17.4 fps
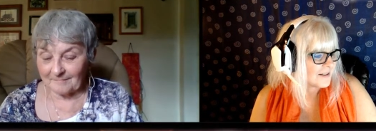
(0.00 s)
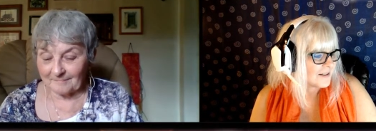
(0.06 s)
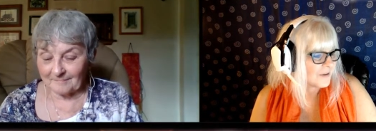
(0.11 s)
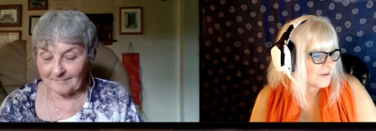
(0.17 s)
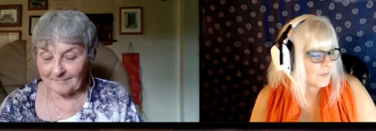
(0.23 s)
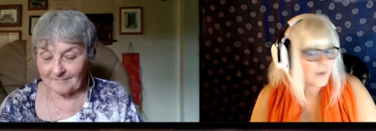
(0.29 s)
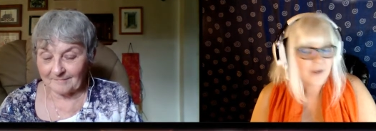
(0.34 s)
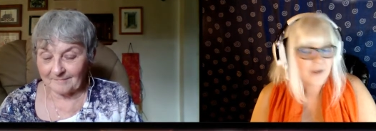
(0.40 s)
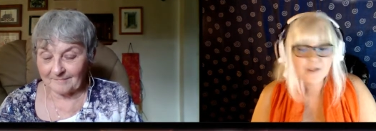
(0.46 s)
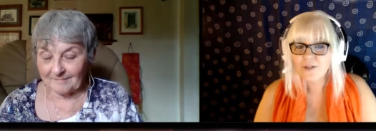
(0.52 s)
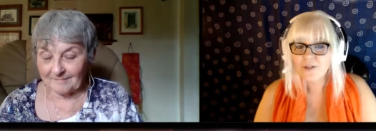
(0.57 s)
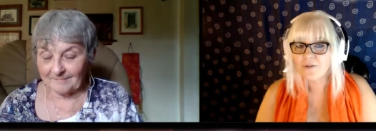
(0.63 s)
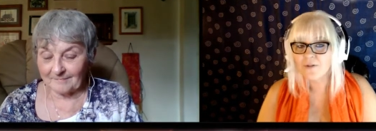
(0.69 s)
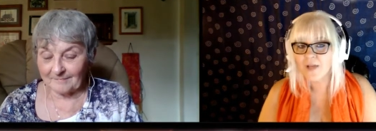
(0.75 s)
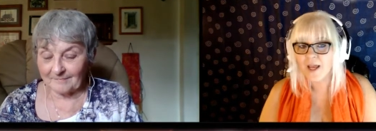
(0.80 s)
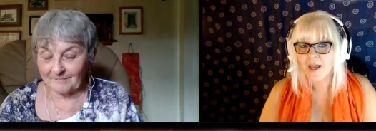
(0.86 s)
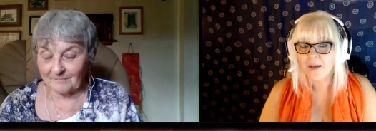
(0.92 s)
Speaker 1: Where do you
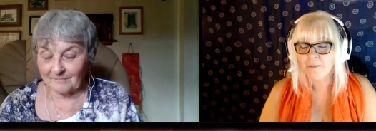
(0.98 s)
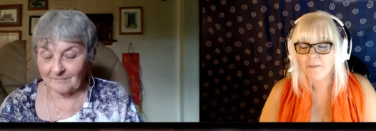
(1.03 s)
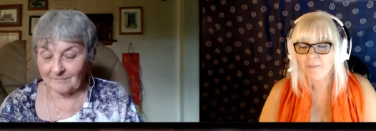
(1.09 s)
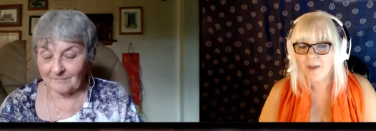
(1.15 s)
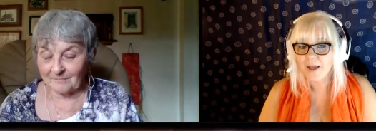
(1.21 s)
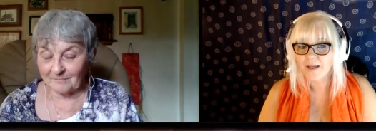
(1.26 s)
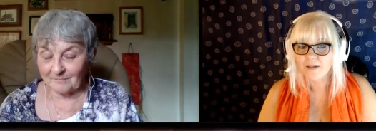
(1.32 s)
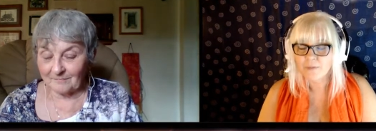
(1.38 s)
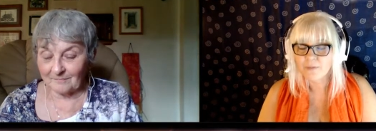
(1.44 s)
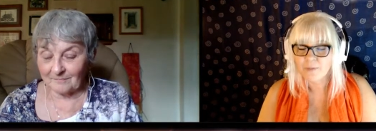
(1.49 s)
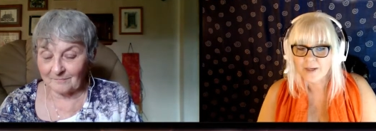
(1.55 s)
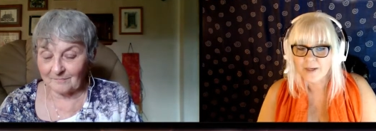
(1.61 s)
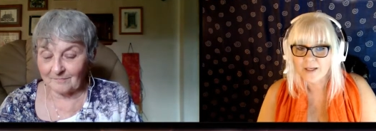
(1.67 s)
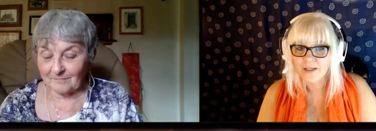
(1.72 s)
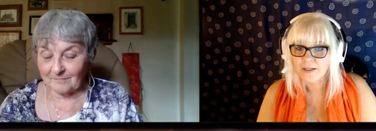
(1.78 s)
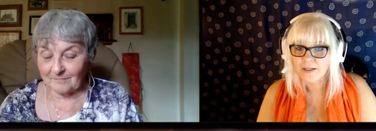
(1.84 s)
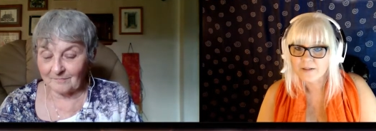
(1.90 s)
not mind
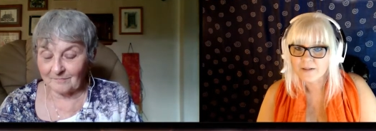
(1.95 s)
waiting?